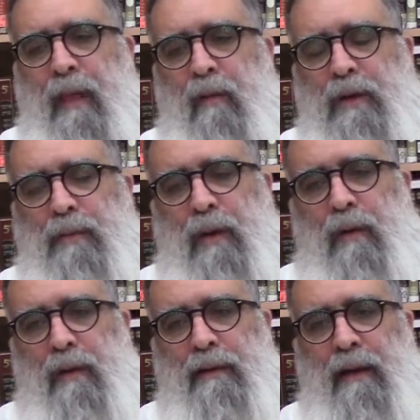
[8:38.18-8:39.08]

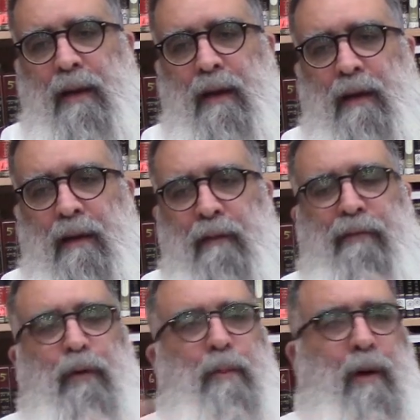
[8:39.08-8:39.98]
whatchamacallit, a, uh, in
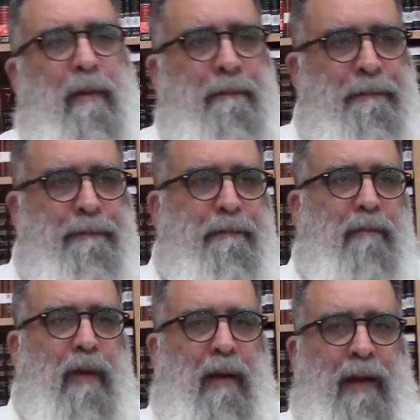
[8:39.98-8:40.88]
football,
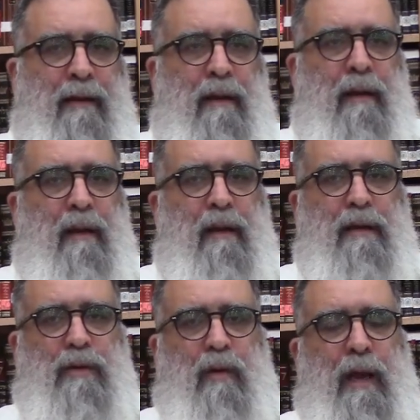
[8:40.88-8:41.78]
right?
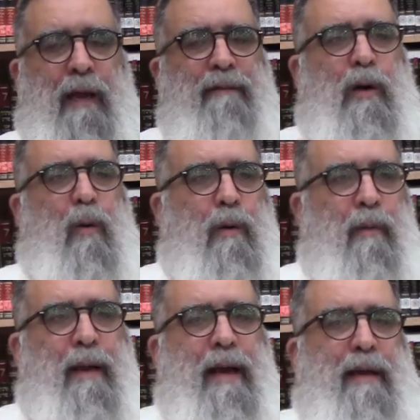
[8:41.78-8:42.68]
So you have the
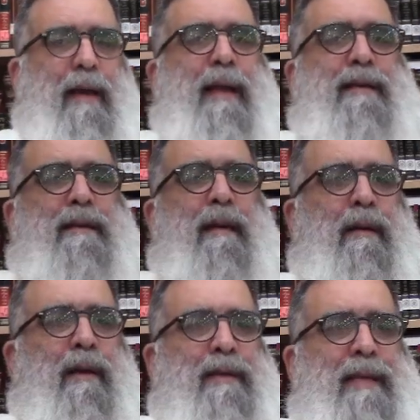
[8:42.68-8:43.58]
quarterback, he gets
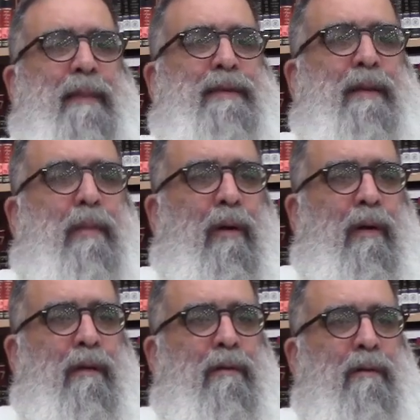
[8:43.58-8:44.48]
the, he snaps the
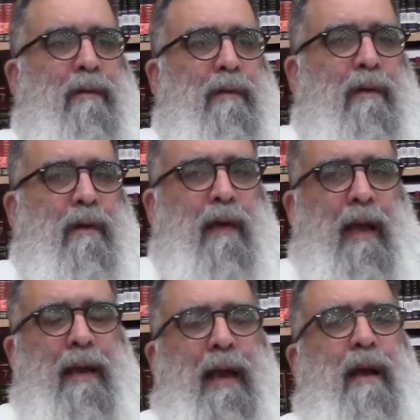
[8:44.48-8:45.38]
ball,
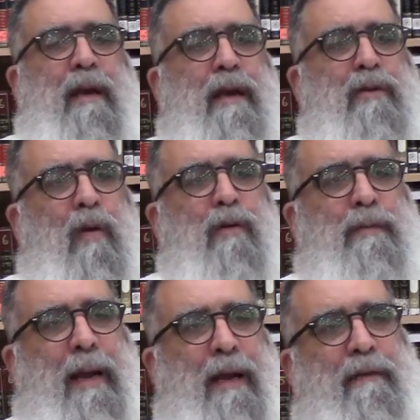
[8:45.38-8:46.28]
and now he
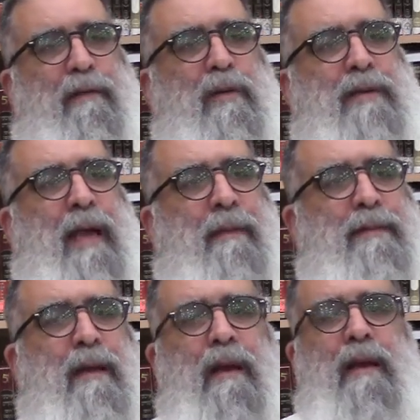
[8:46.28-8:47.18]
draws back a few
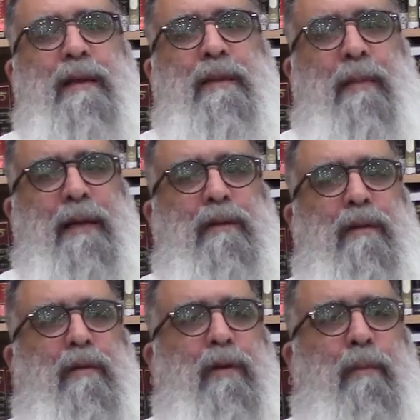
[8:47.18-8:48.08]
steps, he's about to
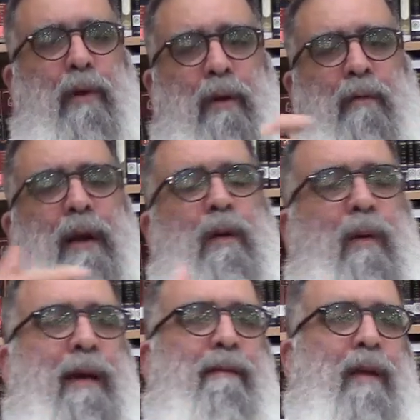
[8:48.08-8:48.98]
throw the ball right
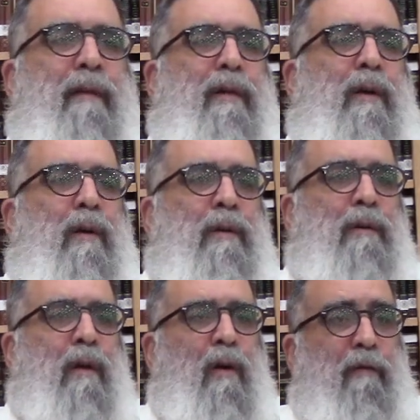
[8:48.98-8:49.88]
away. If you have a
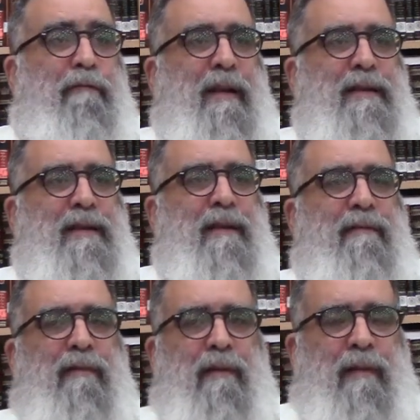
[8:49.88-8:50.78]
good offensive
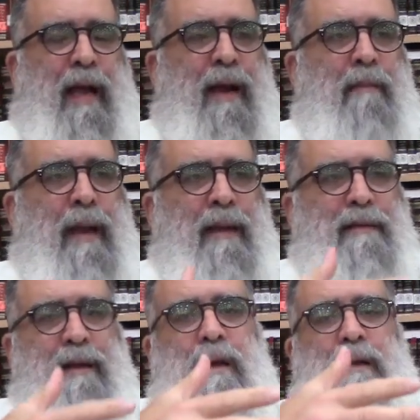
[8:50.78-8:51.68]

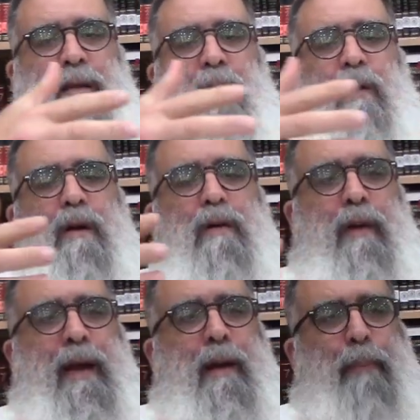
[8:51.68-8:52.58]
lineman, they're going to
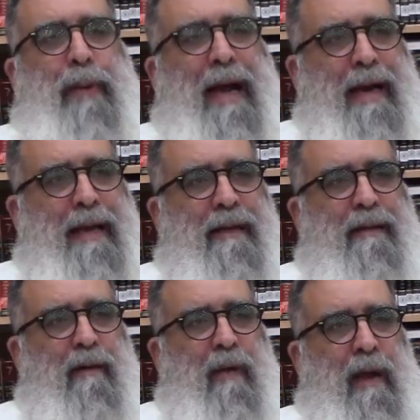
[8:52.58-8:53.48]
create a pocket
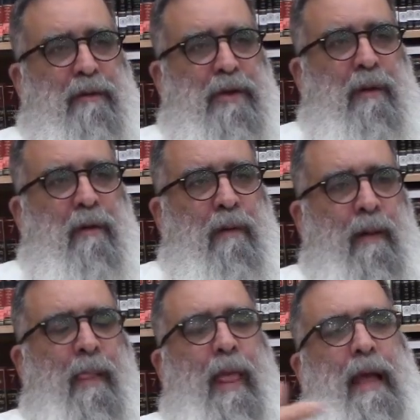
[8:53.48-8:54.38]
around you,
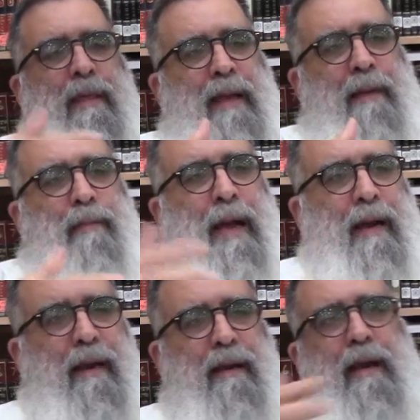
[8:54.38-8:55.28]
and that
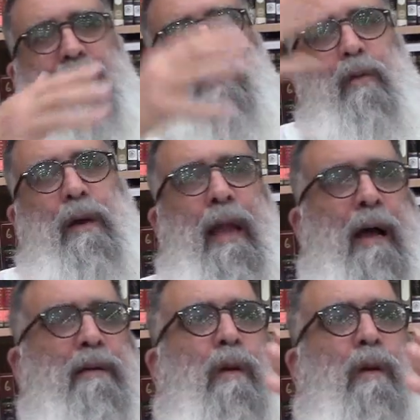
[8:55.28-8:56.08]
pocket is to allow the